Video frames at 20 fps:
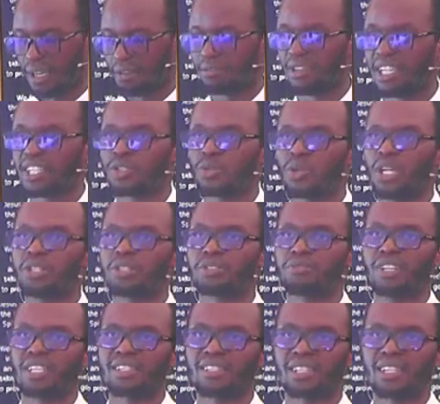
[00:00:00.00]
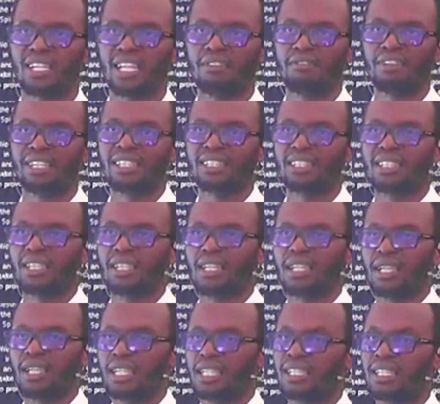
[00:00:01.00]
Verse 1 to verse 11,
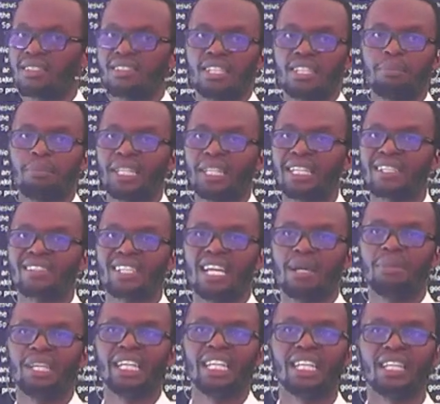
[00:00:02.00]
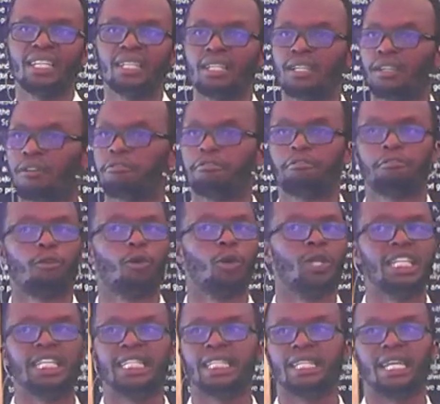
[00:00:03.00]
he's simply examining
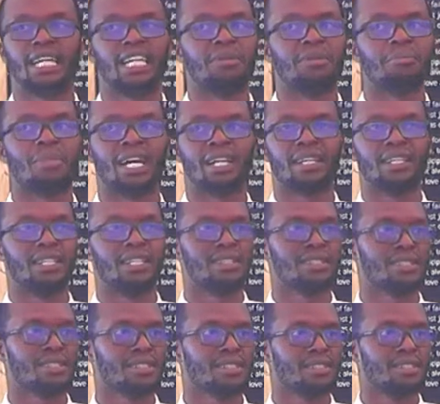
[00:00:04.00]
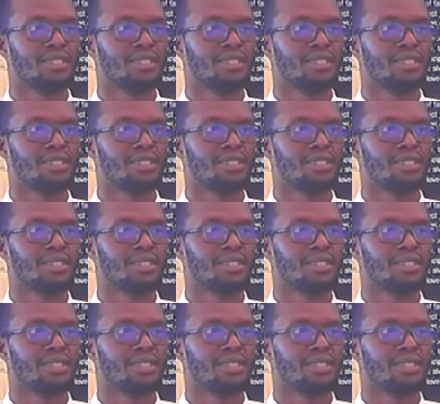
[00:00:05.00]
folly and madness.